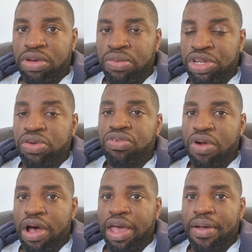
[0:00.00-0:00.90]
We do
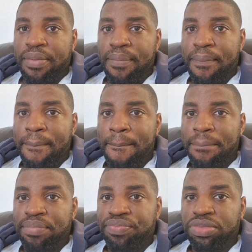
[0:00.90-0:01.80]
cry,
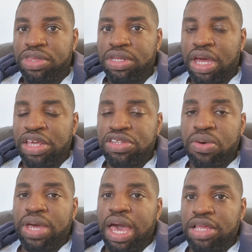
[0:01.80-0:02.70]
and it's
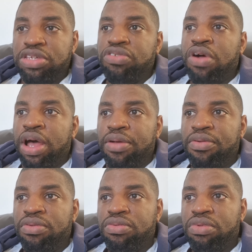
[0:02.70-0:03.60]
okay to cry.
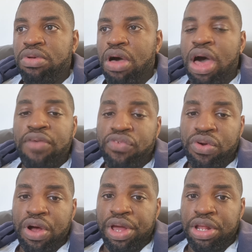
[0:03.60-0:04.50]
I've
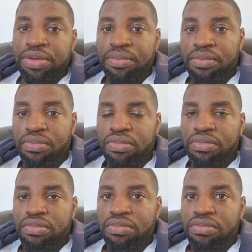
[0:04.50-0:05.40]
cried.
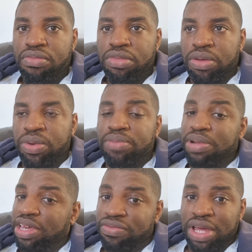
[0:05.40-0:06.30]
You wouldn't
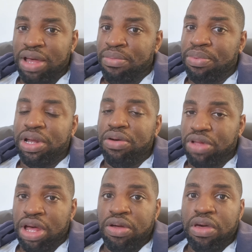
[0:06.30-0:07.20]
believe that, but
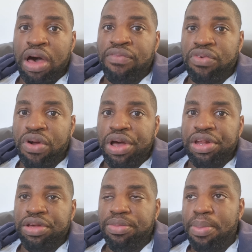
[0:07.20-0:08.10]
I've cried.